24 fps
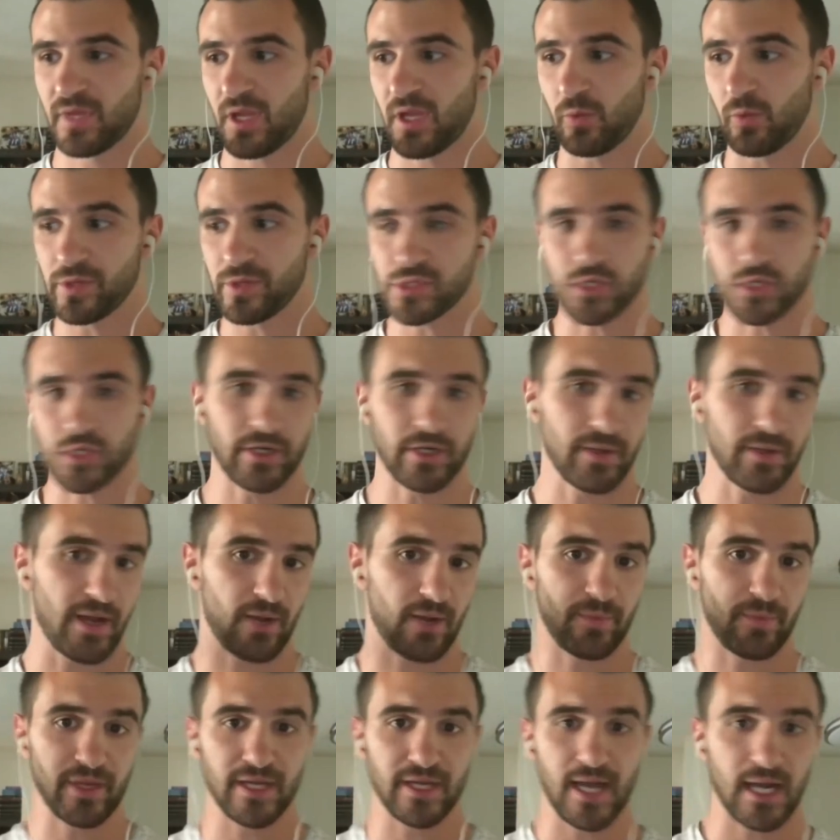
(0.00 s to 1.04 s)
started
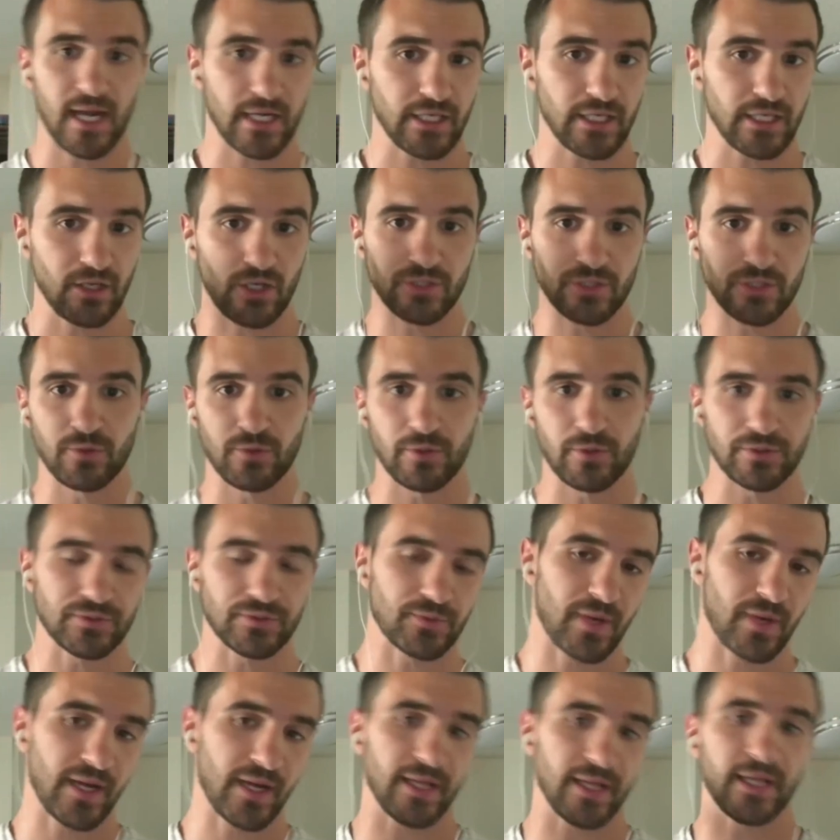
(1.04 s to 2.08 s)
out by knocking on doors,
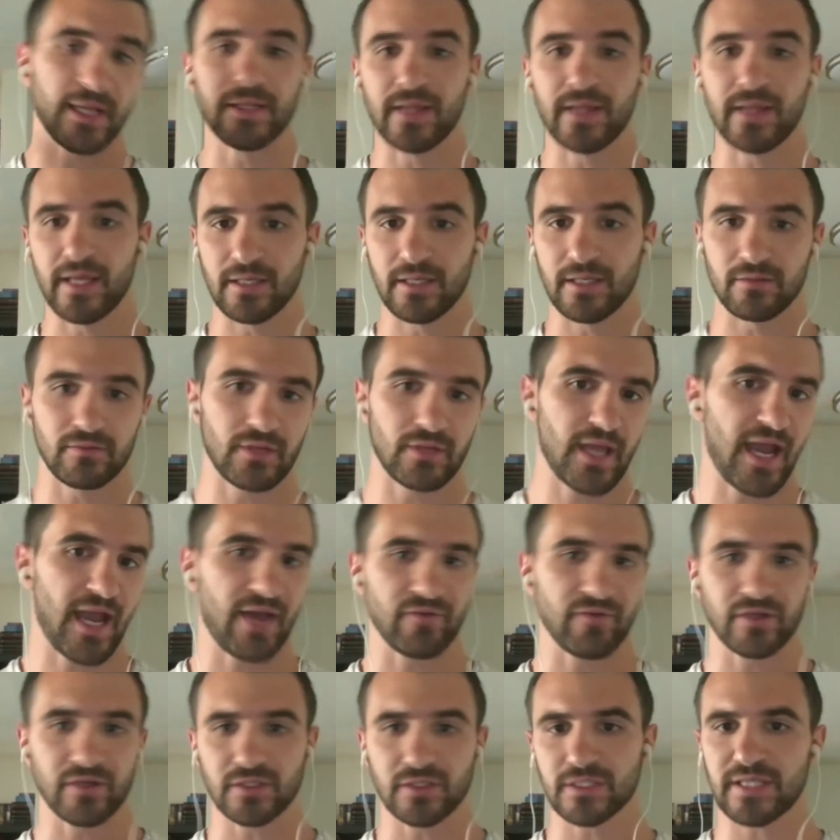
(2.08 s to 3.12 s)
right? And then
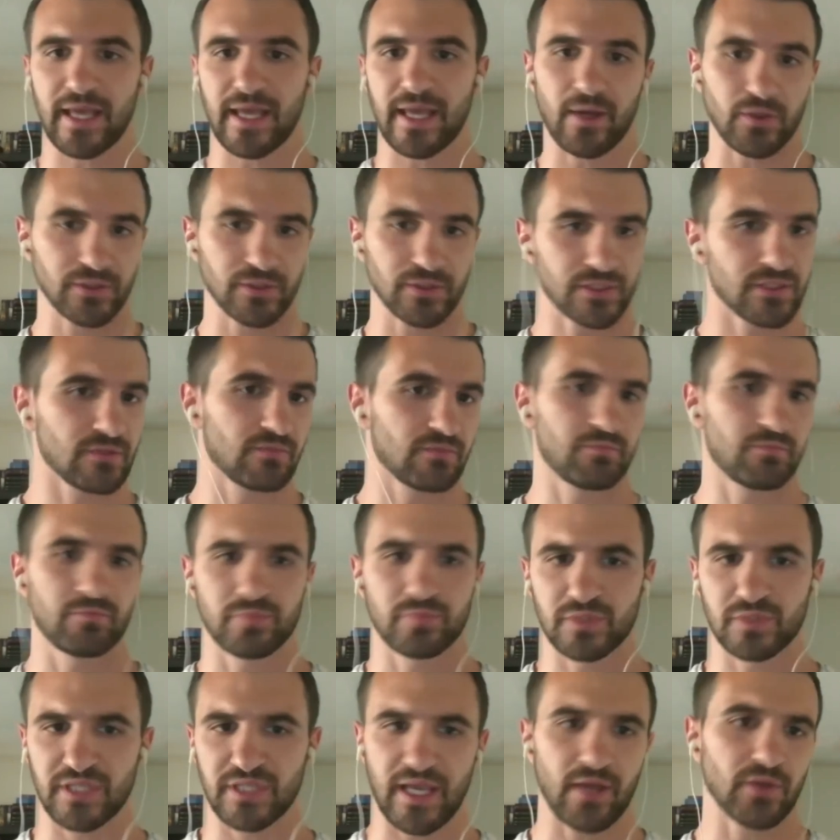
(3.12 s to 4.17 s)
having sales
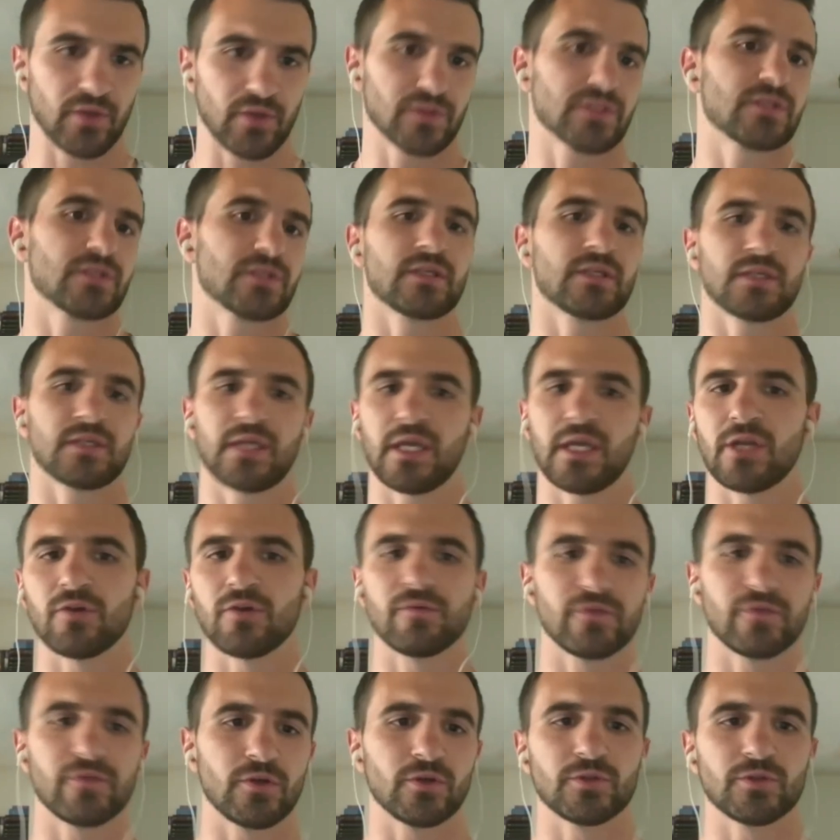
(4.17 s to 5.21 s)

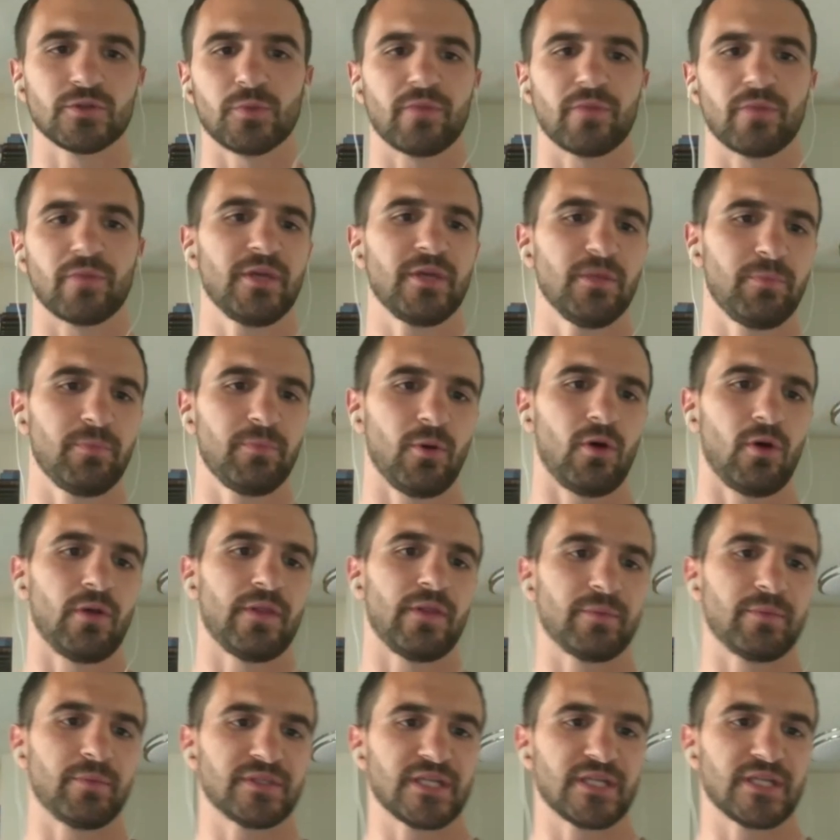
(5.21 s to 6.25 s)
interviews with people, and
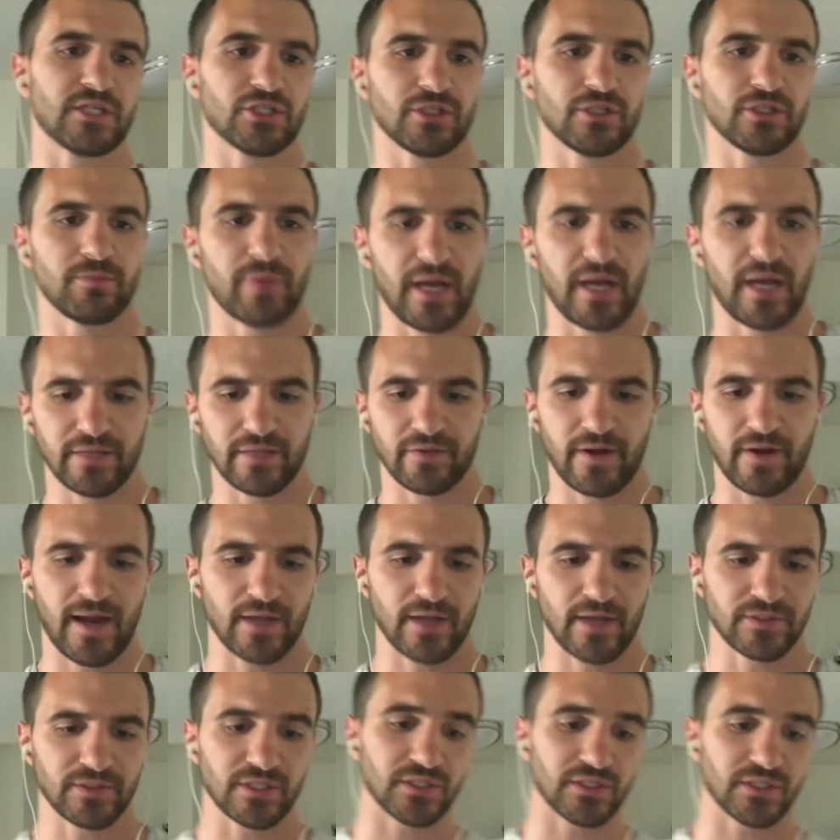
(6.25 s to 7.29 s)
then potentially buying their
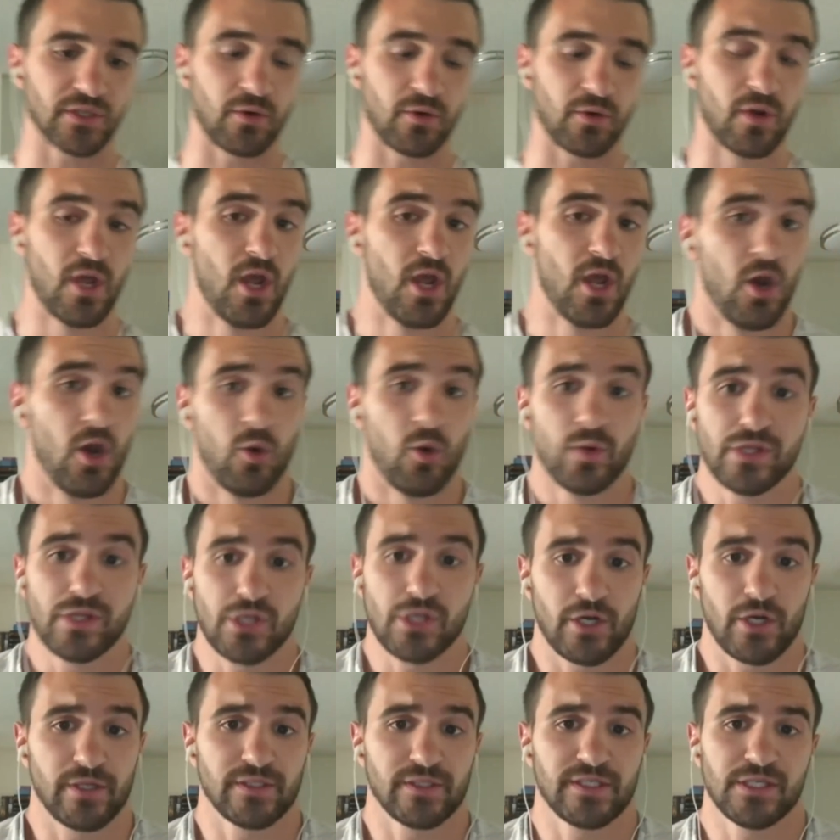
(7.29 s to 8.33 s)
houses. So we
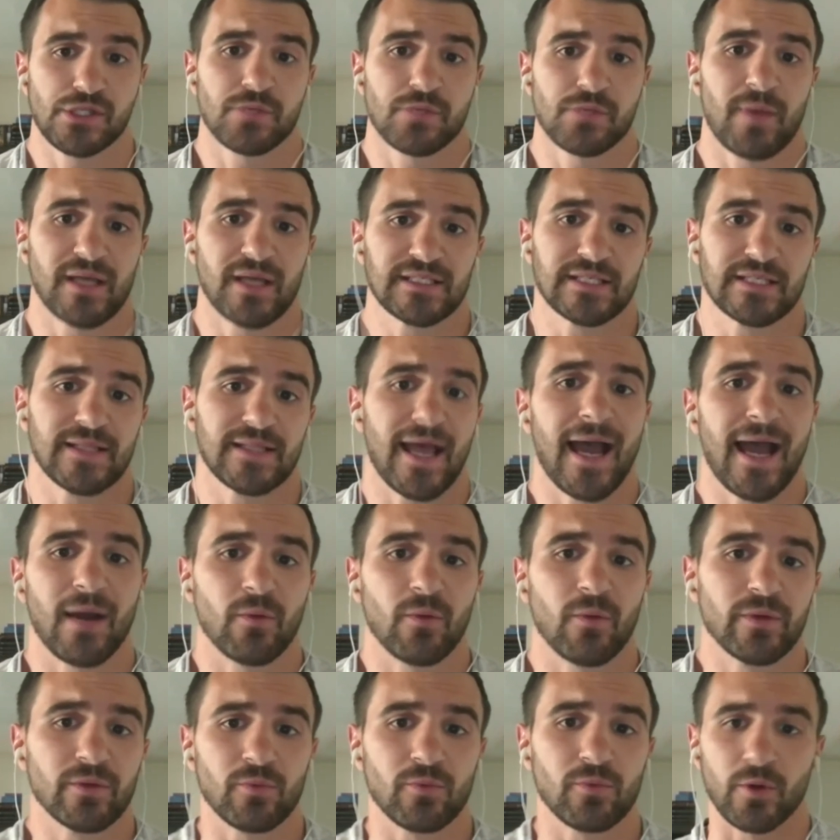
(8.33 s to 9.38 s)
started systemizing that.
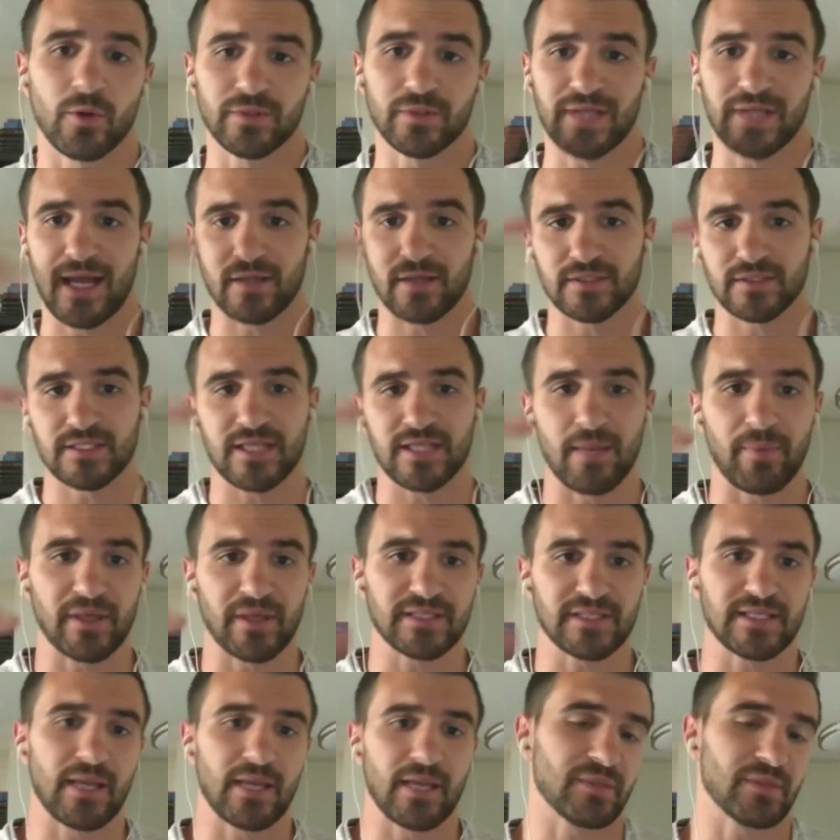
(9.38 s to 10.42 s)
We wrote down
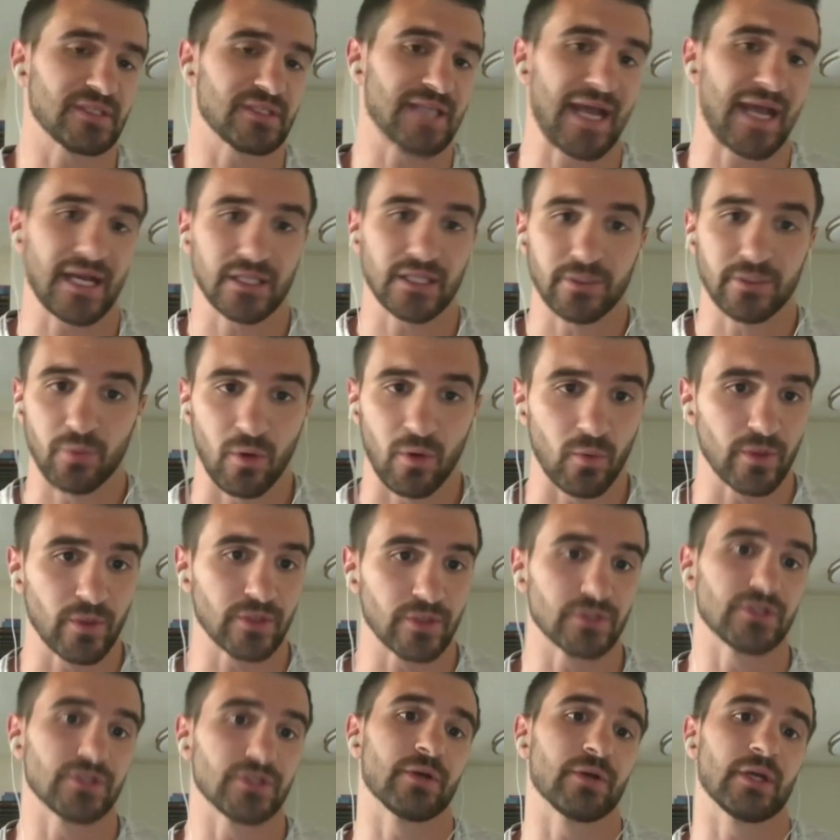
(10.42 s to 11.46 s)
step-by-step exactly what we
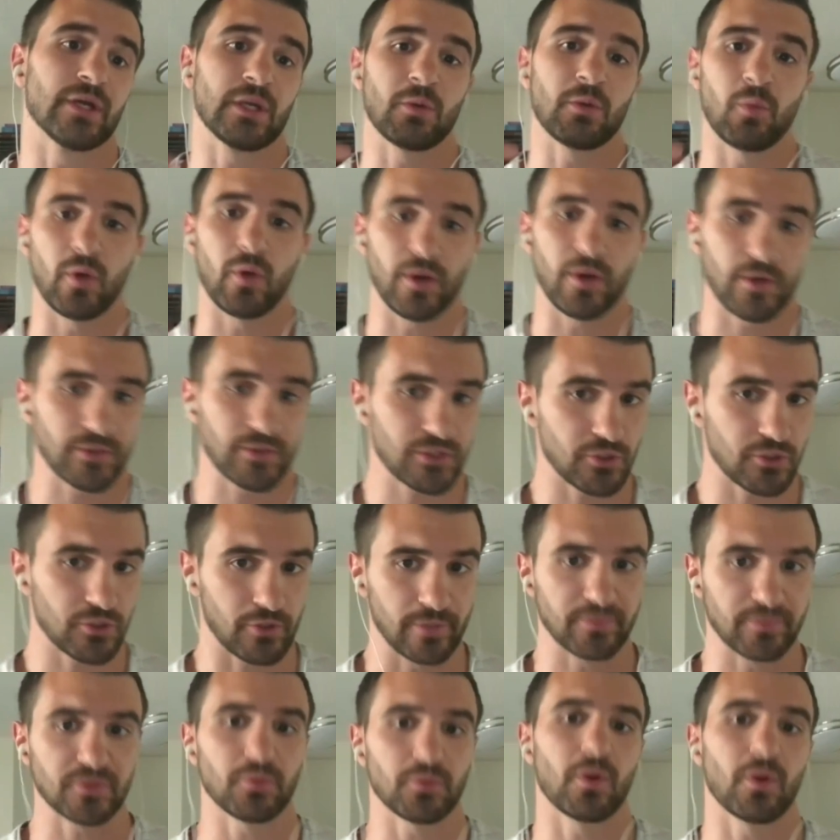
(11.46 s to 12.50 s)
were doing, what our
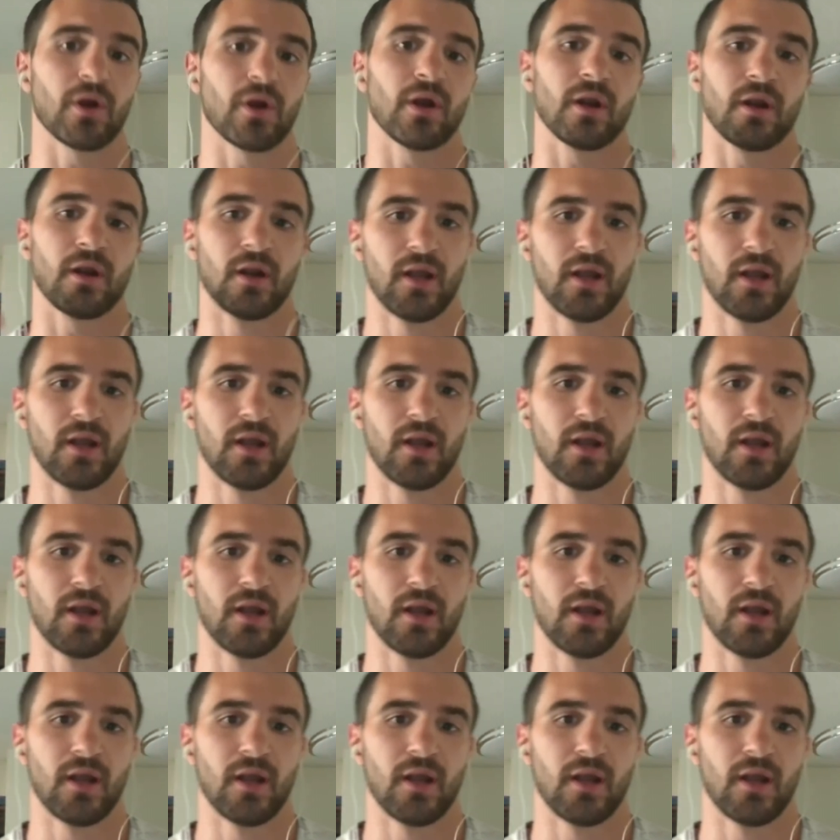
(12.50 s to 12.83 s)
scripts were,